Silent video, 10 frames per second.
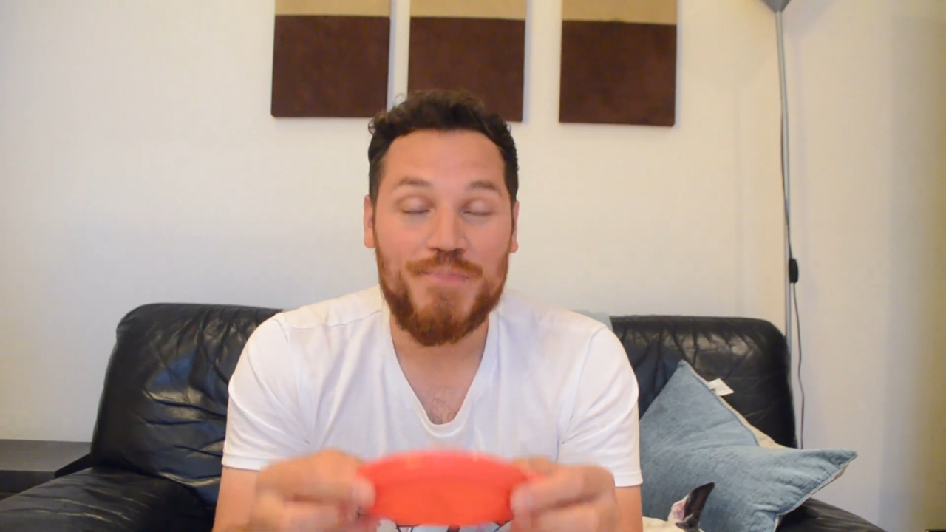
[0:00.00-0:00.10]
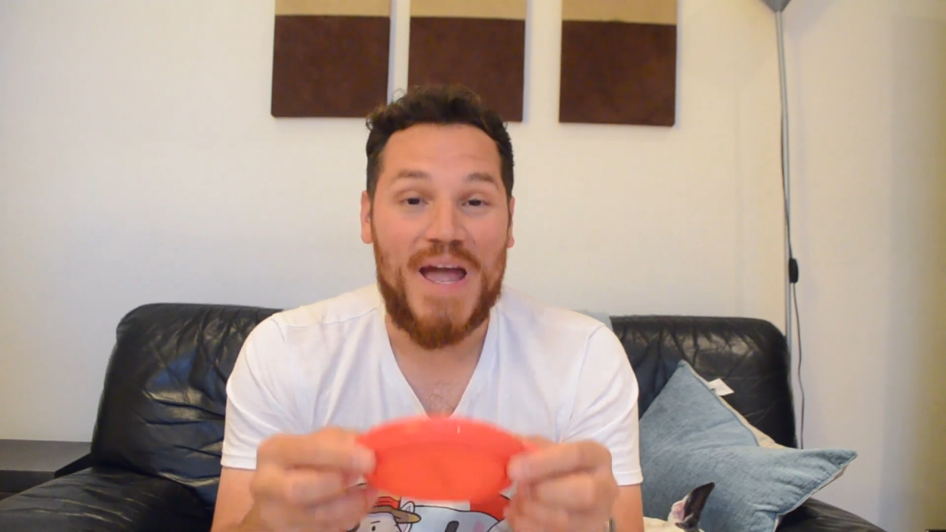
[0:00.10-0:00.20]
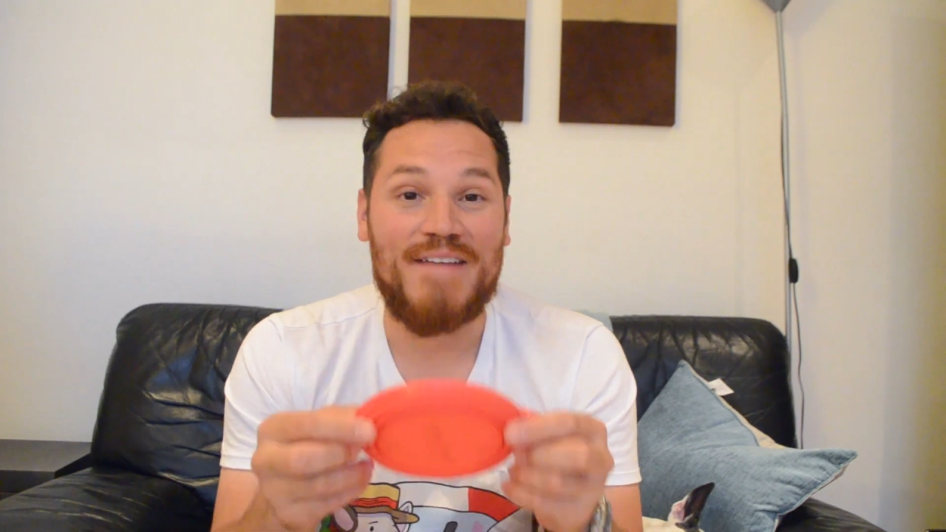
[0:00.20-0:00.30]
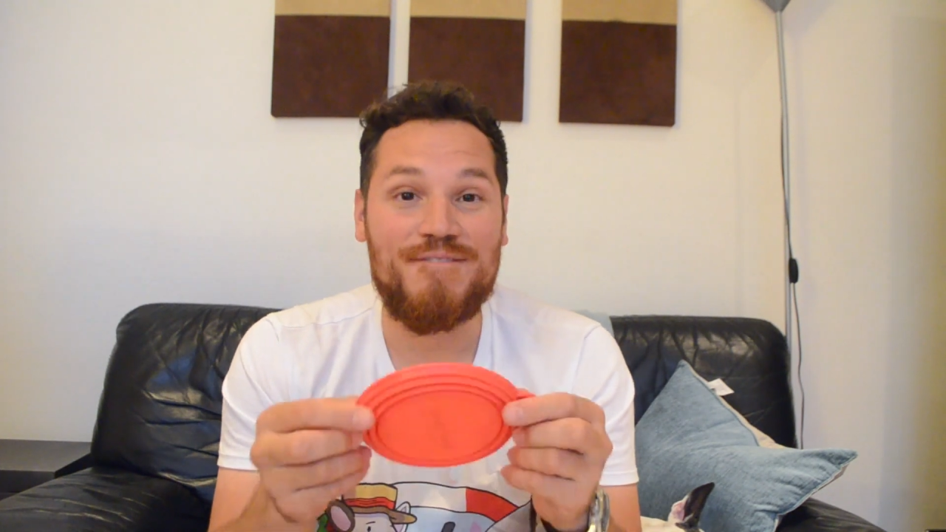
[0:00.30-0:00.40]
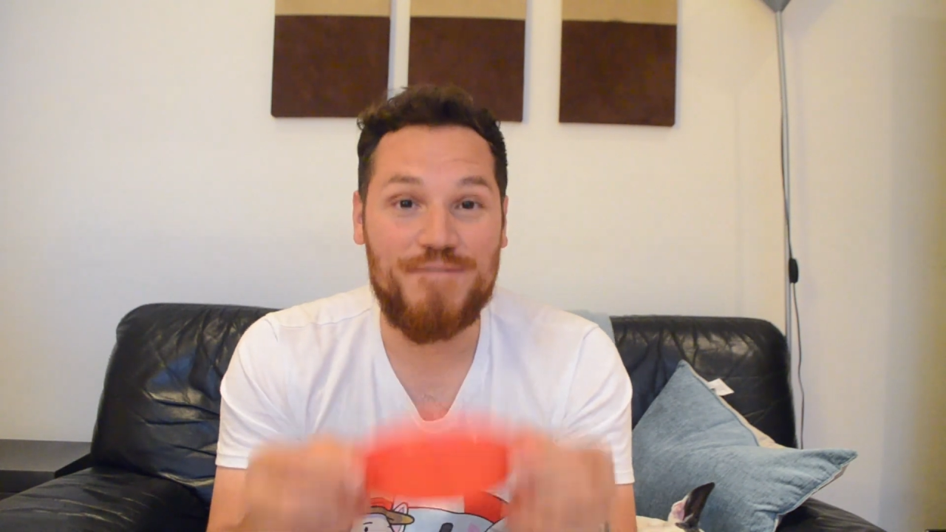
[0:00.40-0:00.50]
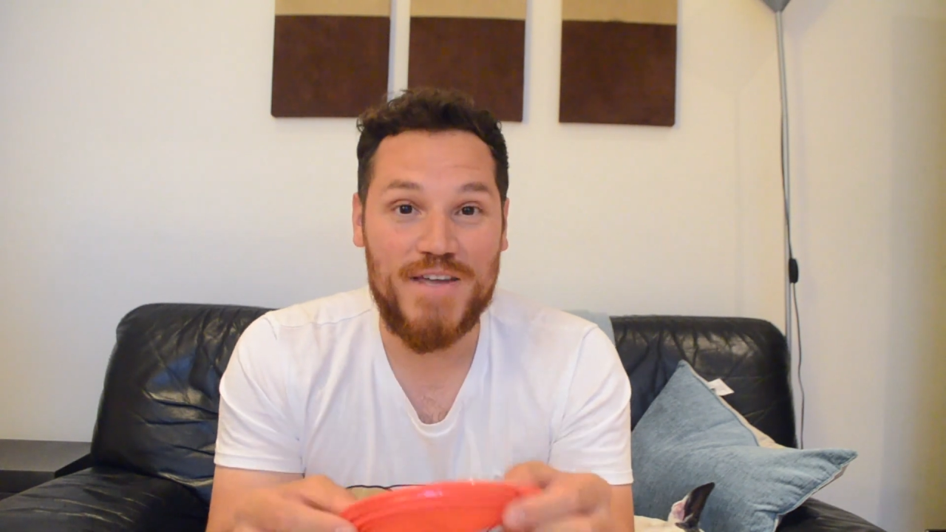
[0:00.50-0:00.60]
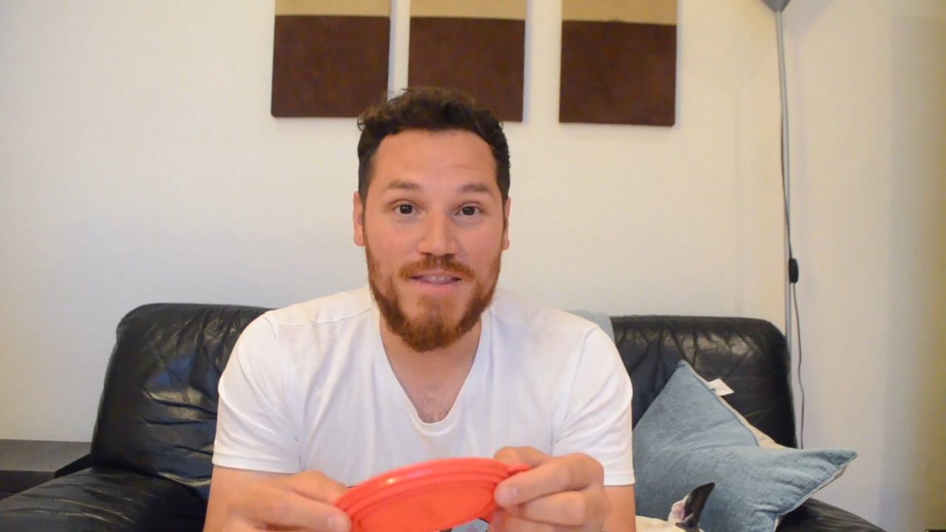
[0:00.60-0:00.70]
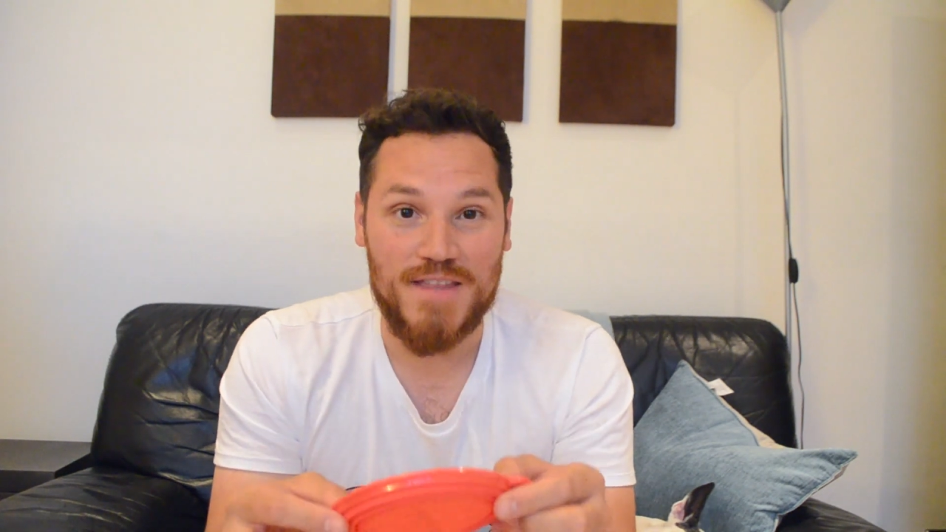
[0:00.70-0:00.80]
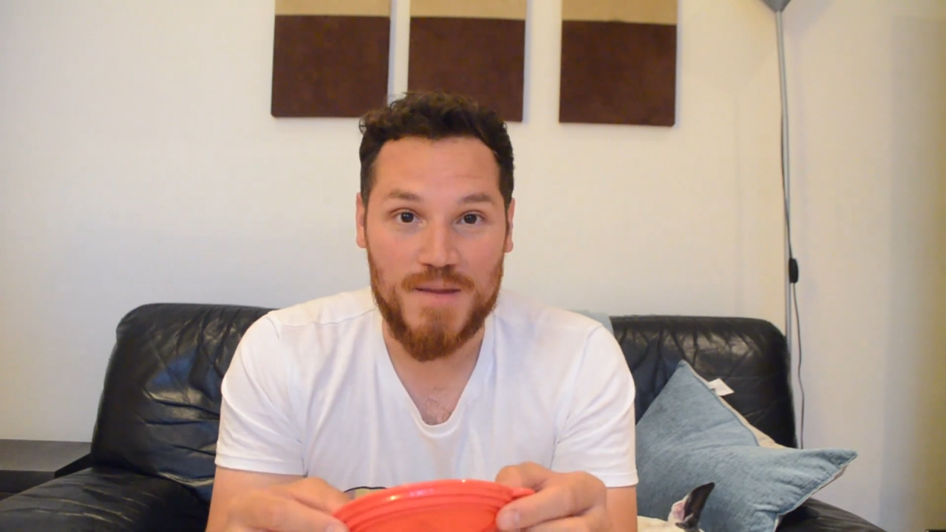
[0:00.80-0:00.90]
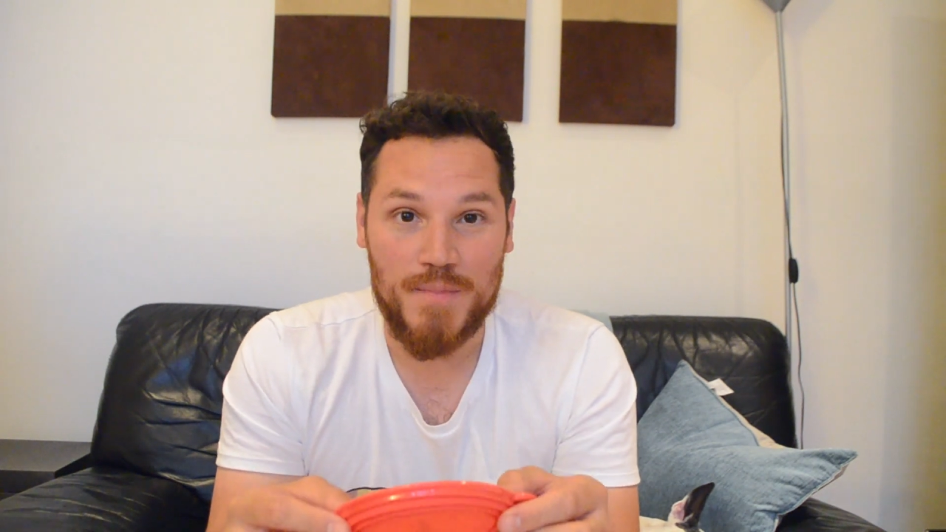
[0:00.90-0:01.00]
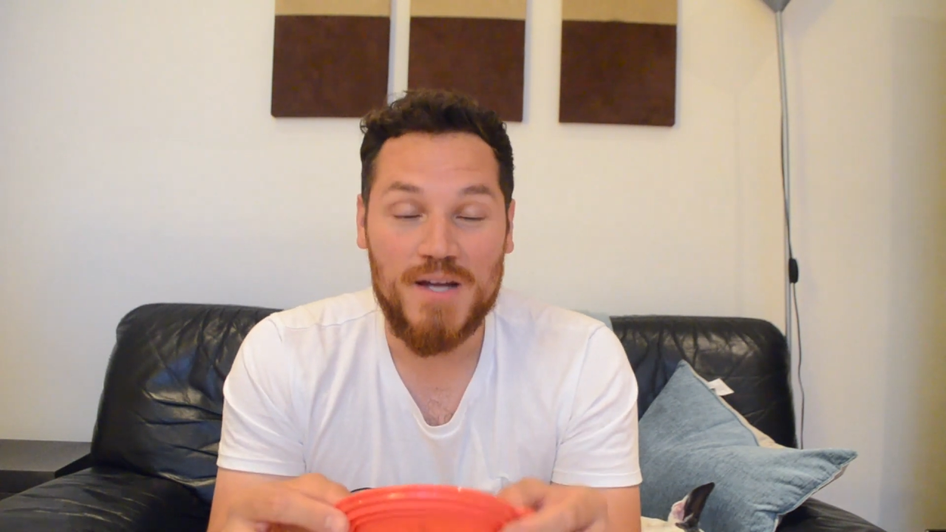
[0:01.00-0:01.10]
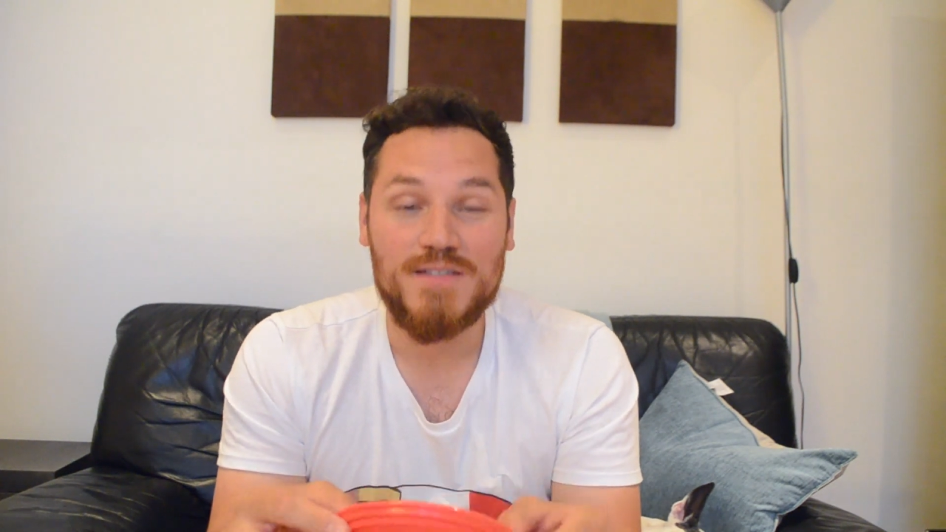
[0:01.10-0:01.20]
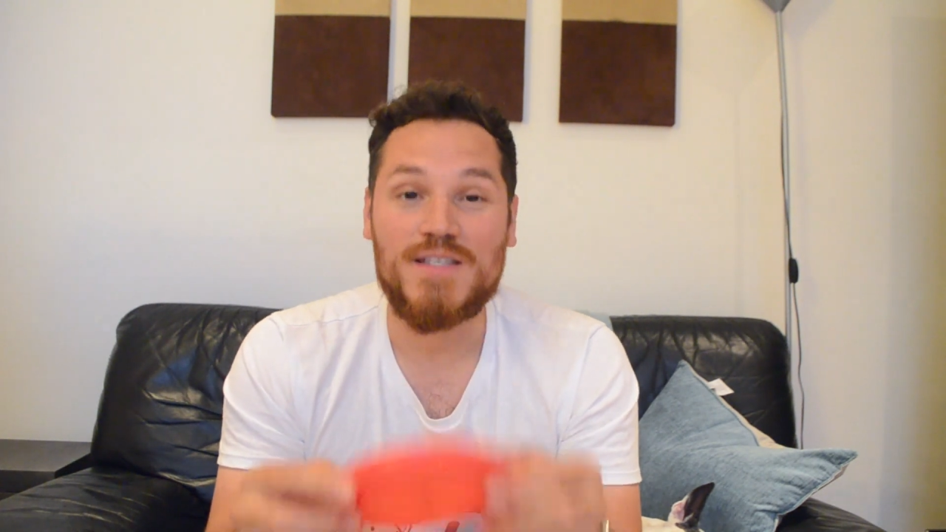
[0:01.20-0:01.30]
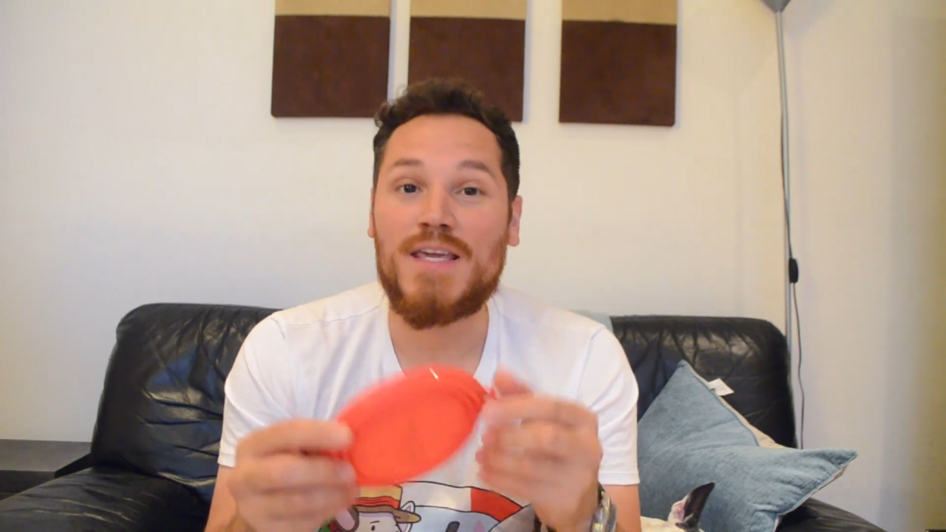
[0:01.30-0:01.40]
and feed them to